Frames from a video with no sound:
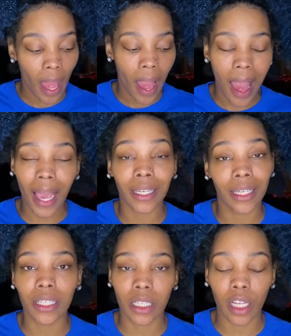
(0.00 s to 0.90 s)
I need
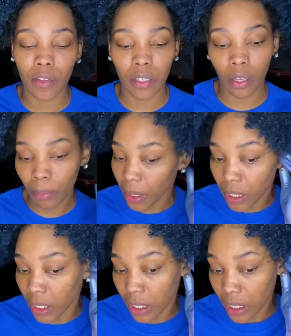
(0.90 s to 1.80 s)
these gloves on
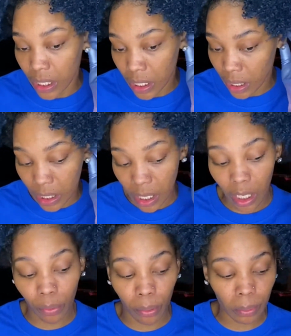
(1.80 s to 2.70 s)
because this
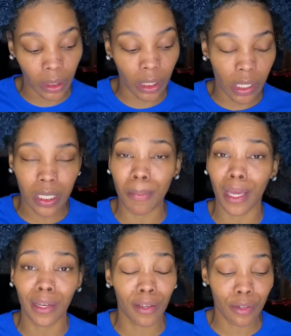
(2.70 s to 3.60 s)
color will bleed onto my
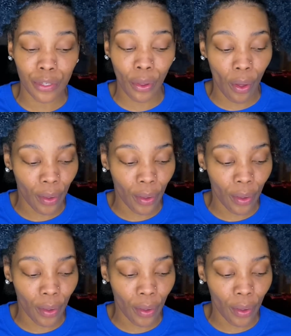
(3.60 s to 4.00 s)
nails, y'all.